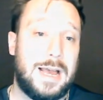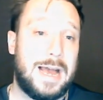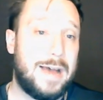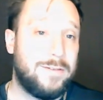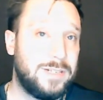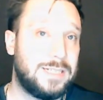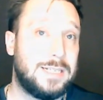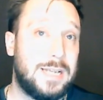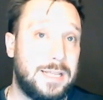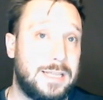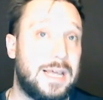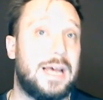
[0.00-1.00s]
Having
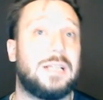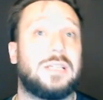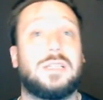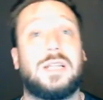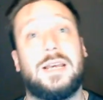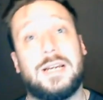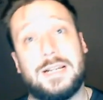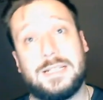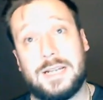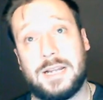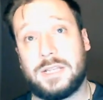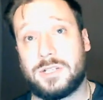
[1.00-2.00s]
said that, like I
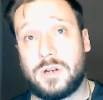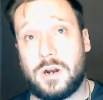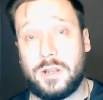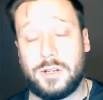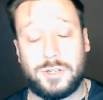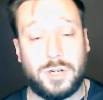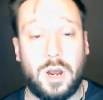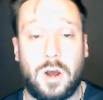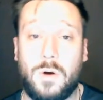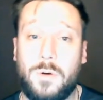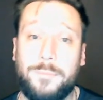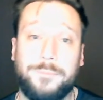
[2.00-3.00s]
said at the start of the
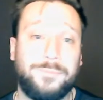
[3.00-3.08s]
show,